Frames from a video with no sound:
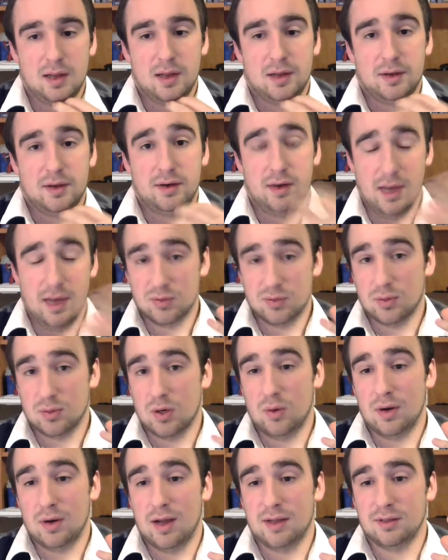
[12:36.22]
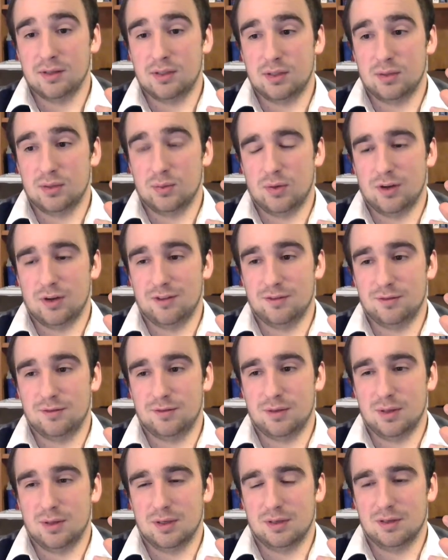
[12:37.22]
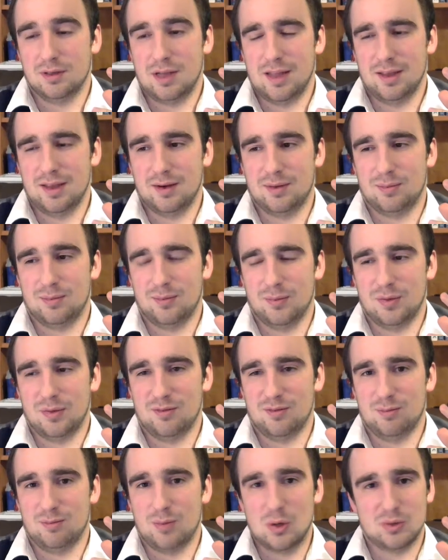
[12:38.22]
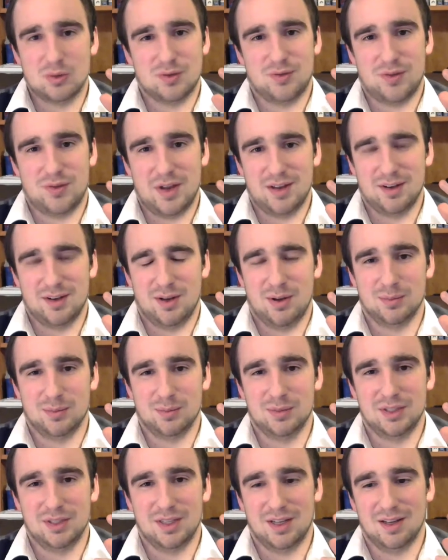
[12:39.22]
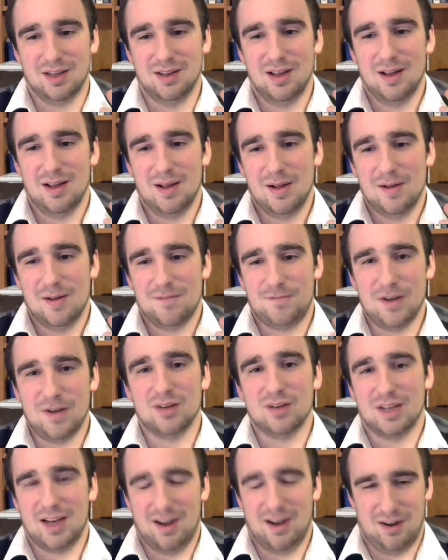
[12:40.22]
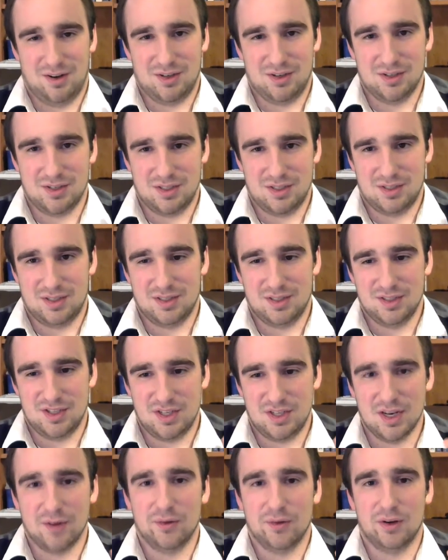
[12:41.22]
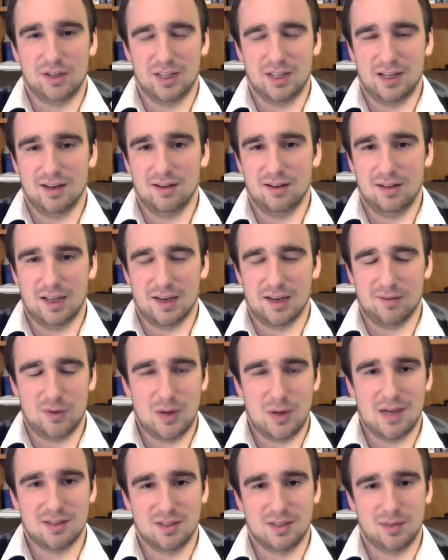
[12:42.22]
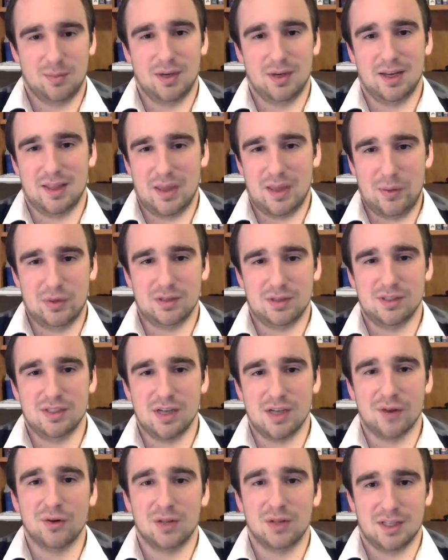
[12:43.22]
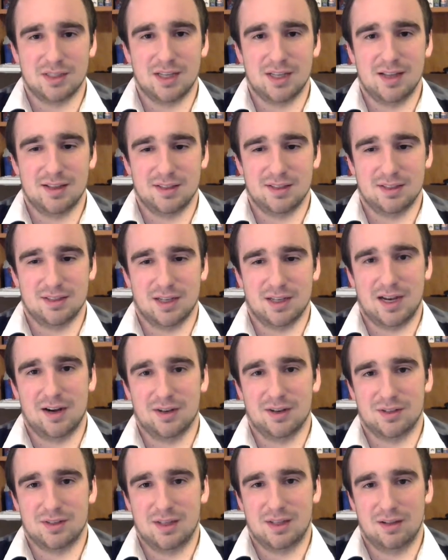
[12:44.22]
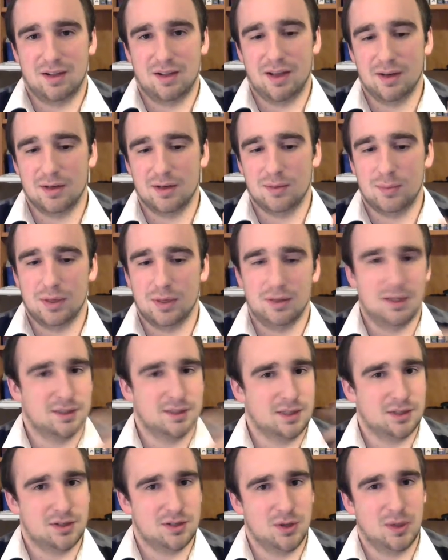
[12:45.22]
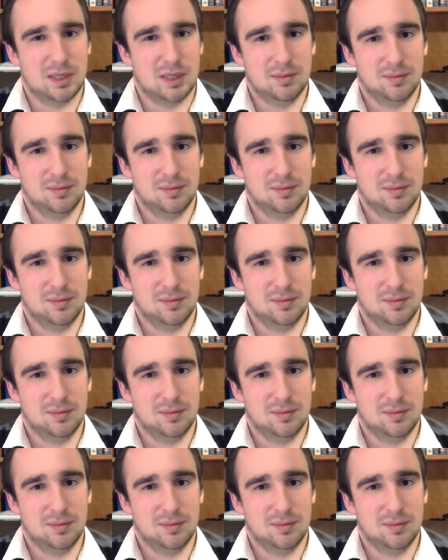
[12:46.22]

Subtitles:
Next, we're going on to one of most fandom's favorite characters just generally. Like, if you ask somebody, they would generally say this is a character they like. But let's get to it.